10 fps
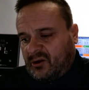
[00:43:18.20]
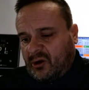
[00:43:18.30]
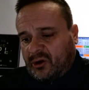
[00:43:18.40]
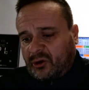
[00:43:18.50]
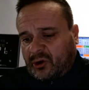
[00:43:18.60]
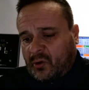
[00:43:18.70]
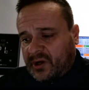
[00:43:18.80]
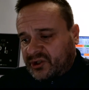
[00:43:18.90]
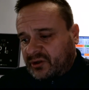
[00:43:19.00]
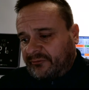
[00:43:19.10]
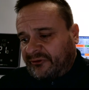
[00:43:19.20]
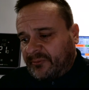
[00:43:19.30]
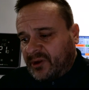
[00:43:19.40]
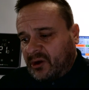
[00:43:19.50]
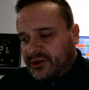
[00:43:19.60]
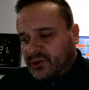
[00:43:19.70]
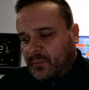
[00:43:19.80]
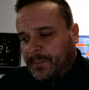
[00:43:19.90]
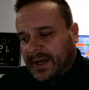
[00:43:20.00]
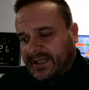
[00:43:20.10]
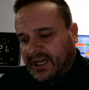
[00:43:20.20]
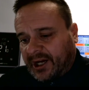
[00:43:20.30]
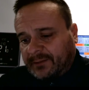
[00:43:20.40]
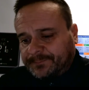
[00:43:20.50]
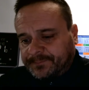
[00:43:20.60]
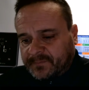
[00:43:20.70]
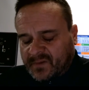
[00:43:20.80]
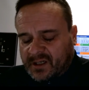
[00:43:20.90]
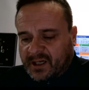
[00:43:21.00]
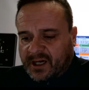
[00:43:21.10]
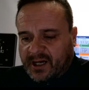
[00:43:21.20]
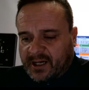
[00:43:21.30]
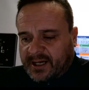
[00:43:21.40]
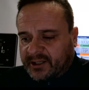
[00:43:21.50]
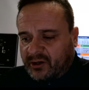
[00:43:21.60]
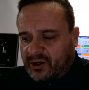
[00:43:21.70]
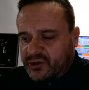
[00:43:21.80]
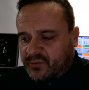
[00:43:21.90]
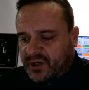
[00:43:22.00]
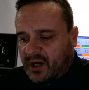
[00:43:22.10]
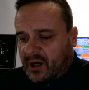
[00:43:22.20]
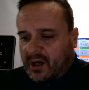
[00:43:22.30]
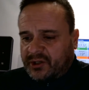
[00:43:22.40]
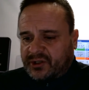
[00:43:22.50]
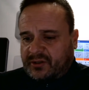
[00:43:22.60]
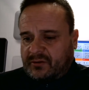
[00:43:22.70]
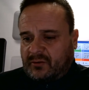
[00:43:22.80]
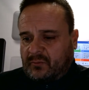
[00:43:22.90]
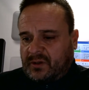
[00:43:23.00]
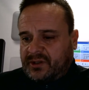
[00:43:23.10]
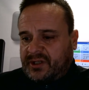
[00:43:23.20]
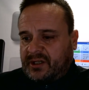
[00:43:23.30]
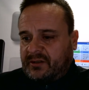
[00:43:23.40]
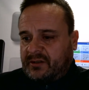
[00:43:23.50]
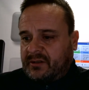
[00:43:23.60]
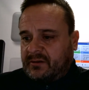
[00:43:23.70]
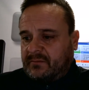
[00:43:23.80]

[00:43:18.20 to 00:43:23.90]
Got a good question from Nigel Baker, uh, and Nigel's asked. Oh, one second.